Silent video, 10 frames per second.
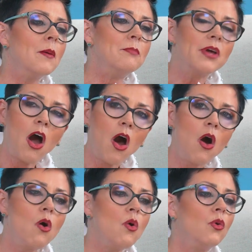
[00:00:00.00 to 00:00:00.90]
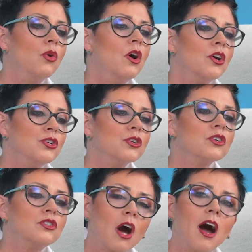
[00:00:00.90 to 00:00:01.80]
Behold,
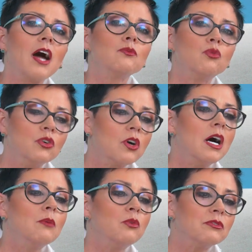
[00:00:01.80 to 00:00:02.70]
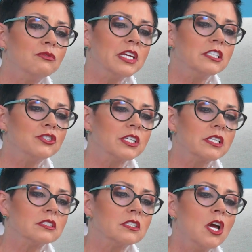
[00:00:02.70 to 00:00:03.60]
your God will come with
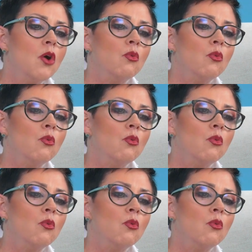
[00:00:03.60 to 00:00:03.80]
vengeance.